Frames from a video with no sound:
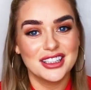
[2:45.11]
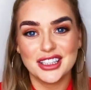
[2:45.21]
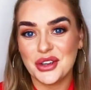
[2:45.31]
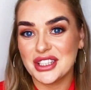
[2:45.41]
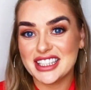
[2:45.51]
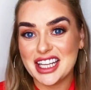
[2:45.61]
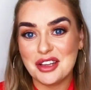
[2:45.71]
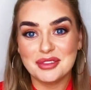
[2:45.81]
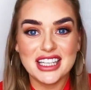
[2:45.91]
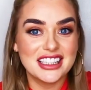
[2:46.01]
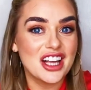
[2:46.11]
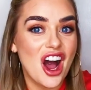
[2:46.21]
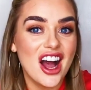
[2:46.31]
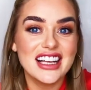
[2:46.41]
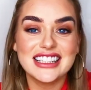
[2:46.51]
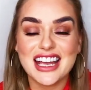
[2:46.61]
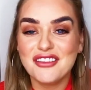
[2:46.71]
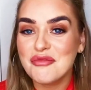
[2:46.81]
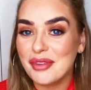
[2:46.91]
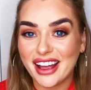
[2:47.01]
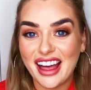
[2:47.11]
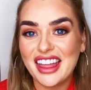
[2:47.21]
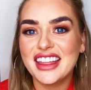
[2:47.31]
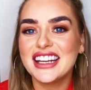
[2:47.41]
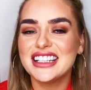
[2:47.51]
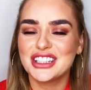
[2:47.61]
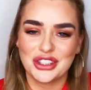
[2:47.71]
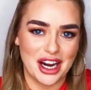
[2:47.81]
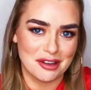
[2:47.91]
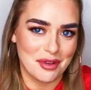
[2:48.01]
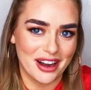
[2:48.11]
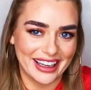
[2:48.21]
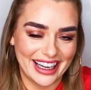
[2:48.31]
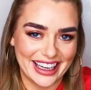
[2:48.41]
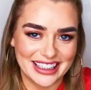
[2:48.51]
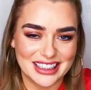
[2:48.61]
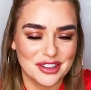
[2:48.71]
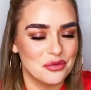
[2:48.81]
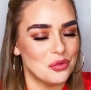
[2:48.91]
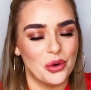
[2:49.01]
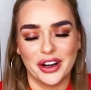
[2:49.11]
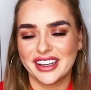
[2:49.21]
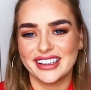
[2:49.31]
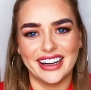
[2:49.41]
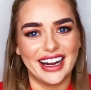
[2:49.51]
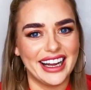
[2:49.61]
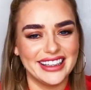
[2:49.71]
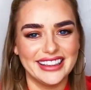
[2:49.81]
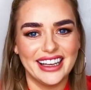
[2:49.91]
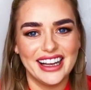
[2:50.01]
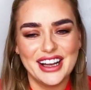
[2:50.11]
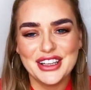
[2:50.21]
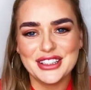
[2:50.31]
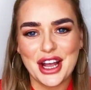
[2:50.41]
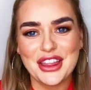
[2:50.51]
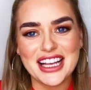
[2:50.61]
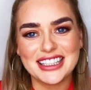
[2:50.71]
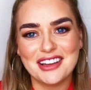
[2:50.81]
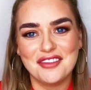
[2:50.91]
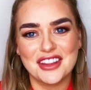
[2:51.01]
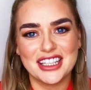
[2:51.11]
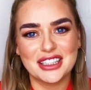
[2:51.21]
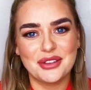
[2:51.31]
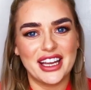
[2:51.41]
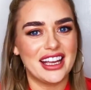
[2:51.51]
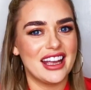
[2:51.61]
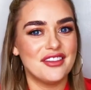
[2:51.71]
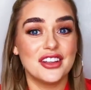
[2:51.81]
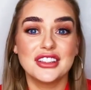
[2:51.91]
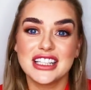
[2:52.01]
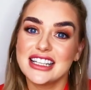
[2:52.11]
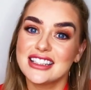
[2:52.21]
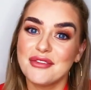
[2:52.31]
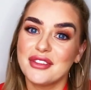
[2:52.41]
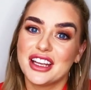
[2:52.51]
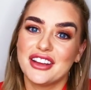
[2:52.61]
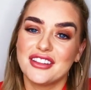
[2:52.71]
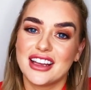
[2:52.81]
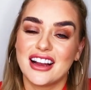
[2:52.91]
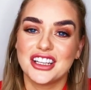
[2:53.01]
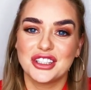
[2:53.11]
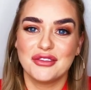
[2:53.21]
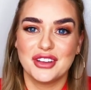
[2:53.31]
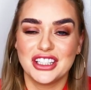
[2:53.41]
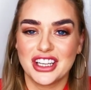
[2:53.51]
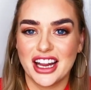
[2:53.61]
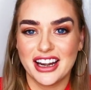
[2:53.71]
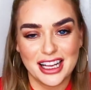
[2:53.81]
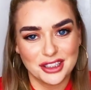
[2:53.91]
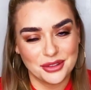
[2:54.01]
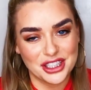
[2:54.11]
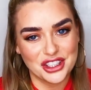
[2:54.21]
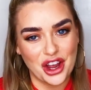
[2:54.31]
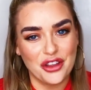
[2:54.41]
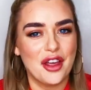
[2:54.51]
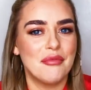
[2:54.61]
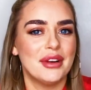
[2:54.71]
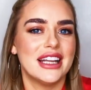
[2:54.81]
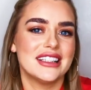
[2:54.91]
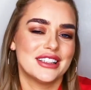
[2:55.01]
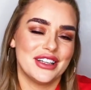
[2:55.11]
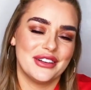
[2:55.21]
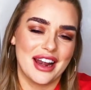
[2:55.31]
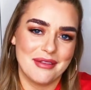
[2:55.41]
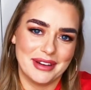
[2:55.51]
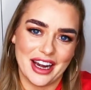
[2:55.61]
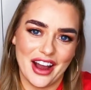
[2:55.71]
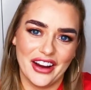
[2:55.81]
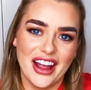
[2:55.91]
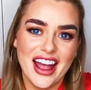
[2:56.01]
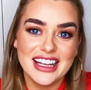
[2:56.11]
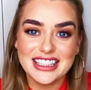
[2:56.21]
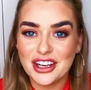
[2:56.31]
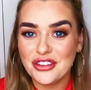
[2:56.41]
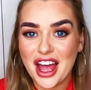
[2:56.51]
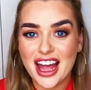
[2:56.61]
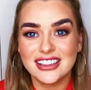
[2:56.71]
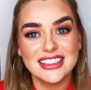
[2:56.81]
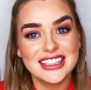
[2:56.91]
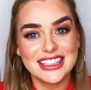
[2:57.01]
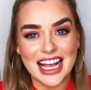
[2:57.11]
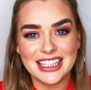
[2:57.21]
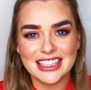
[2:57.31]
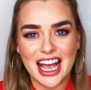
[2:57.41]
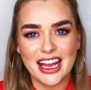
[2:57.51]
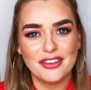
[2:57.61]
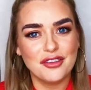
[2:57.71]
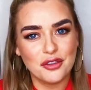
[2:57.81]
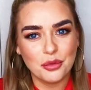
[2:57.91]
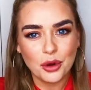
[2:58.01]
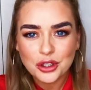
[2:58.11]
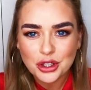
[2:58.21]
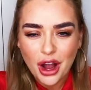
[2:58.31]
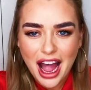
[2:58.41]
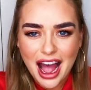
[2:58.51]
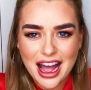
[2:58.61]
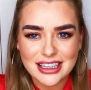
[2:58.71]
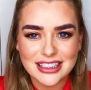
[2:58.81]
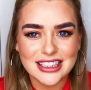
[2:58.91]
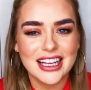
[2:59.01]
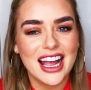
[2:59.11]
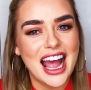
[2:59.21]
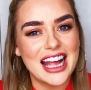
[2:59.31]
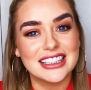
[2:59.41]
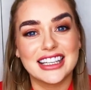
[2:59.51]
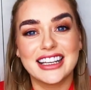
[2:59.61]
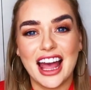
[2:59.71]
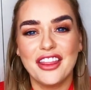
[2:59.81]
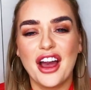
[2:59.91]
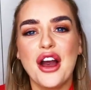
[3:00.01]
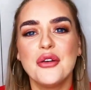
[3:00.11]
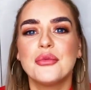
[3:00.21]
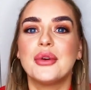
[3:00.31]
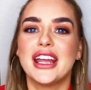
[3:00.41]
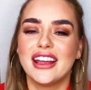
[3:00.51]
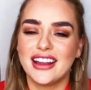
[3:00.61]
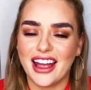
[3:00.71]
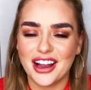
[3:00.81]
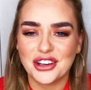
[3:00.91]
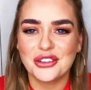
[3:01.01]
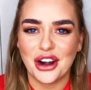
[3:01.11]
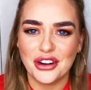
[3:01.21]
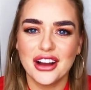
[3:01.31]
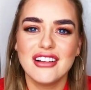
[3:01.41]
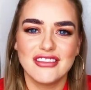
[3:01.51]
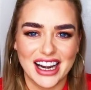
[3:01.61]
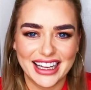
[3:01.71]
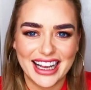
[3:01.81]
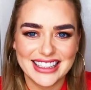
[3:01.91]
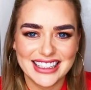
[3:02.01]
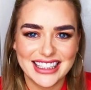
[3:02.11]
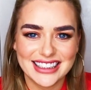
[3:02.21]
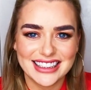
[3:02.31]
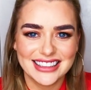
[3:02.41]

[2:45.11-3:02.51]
So it seems his heart is even bigger than his trademark ears. What a guy. So that's it for this week. If you see something you think I should feature in next week's show, then please do let me know. Till then, stay safe, wash your hands, and together we can get corona relegated.